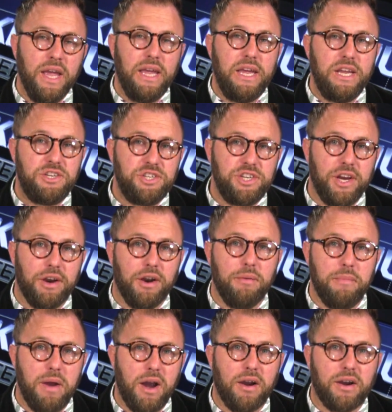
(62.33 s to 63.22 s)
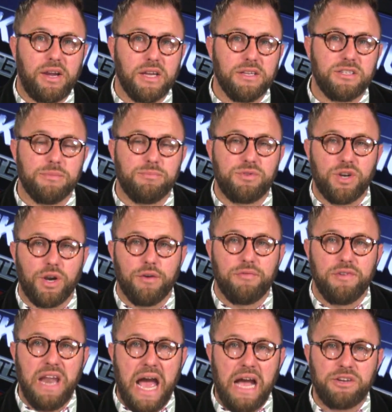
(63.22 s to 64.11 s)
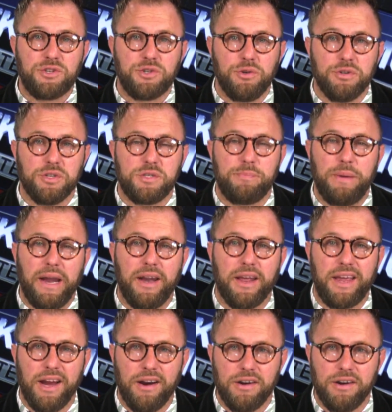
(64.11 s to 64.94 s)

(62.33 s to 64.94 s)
Each year, Americans observe National Hispanic